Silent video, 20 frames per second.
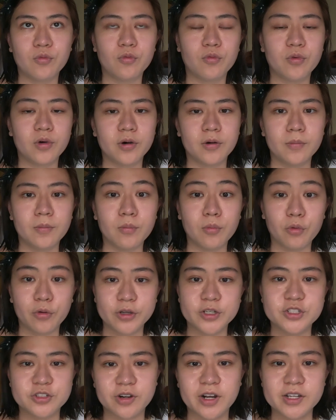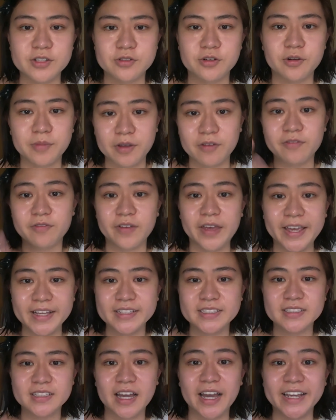moisturizer on my
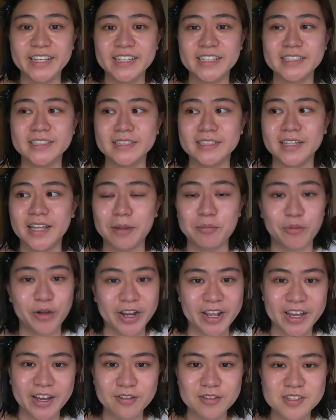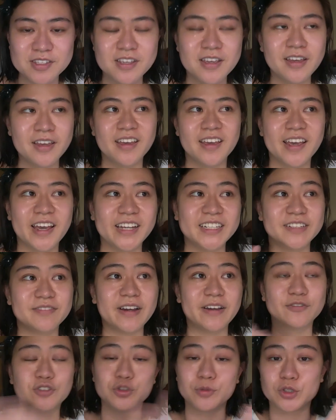face, I can get breakouts, and if I
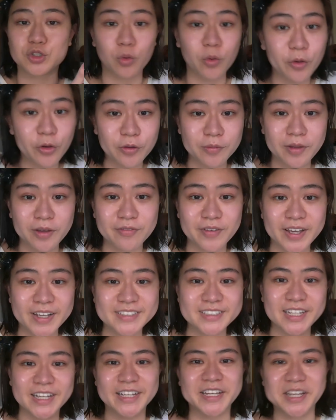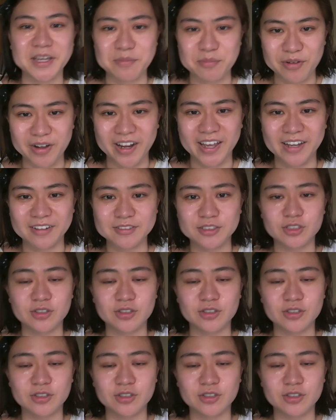have too much oil on my face, I can get breakouts.